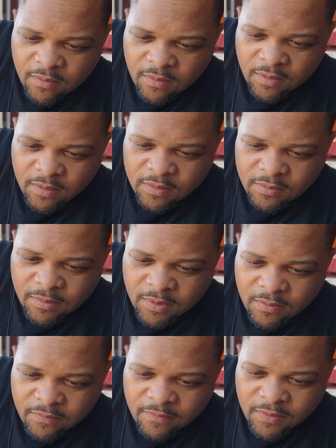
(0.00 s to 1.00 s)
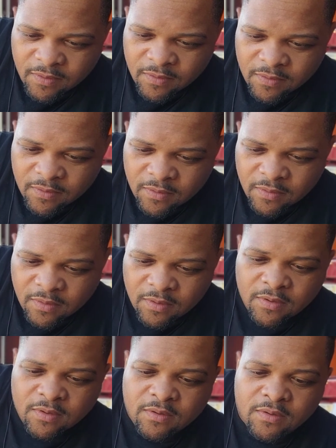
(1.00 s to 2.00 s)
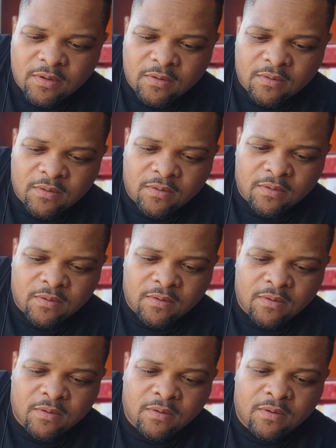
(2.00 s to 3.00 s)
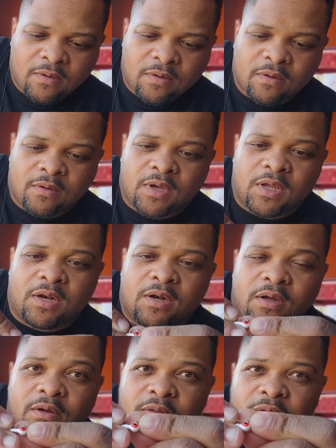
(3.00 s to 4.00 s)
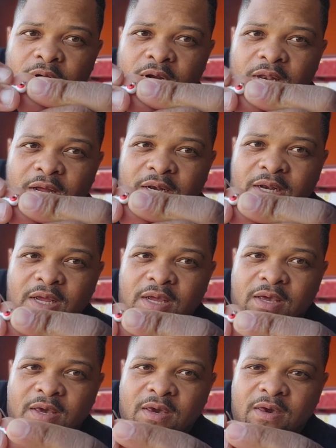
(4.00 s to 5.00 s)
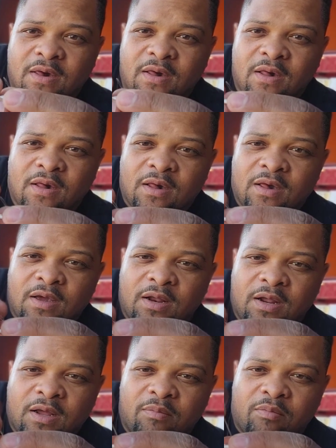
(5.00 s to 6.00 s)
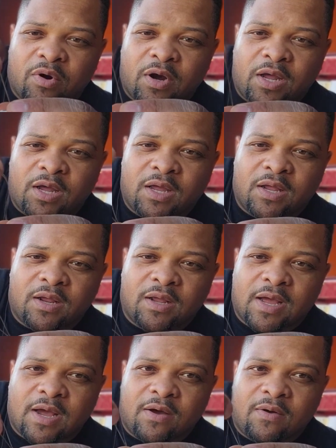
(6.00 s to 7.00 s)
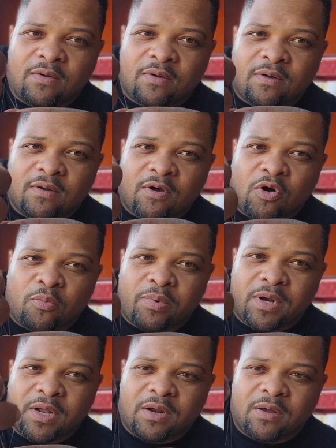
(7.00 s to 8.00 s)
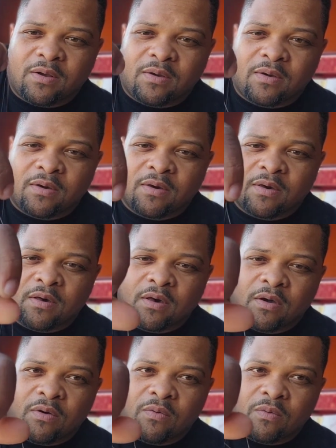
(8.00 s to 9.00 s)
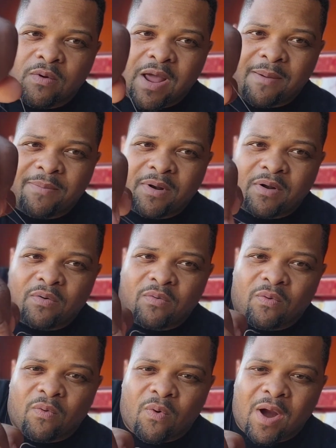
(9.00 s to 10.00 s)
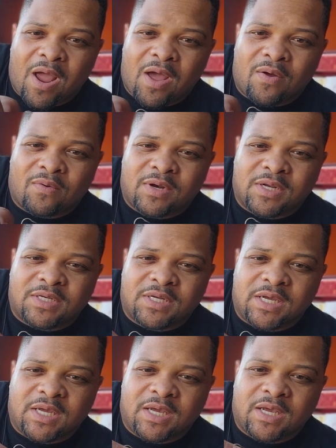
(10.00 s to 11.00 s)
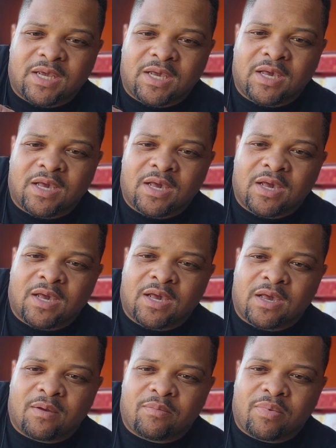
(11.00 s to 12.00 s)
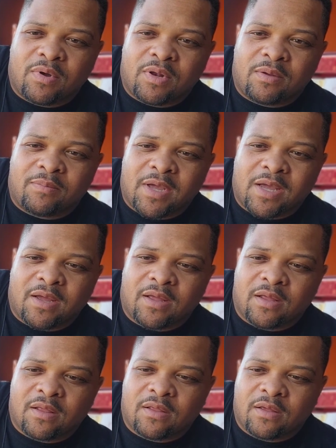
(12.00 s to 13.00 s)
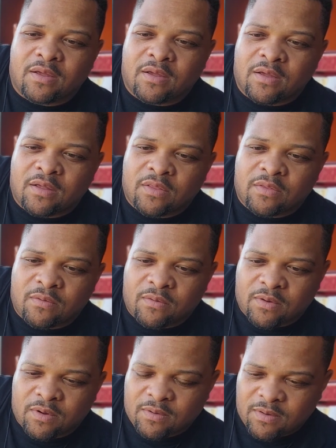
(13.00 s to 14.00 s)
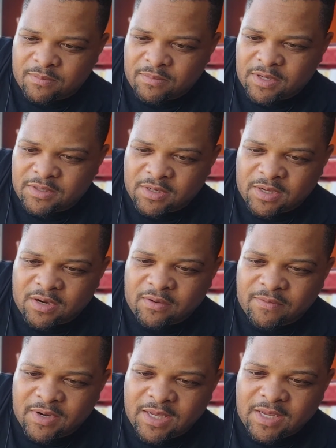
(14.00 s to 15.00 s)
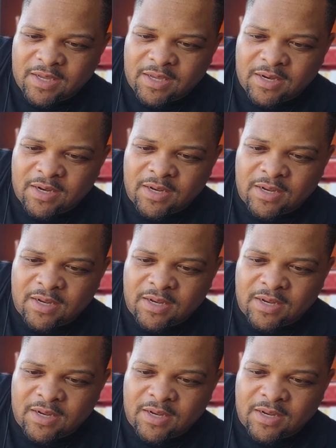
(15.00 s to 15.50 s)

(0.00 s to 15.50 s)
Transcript: Maybe small finger. So I'm gonna get it to go through there like that, and then bring it out, open it up, wrap it around the jig, and pull it back through. Oh, let me make sure you get over the head.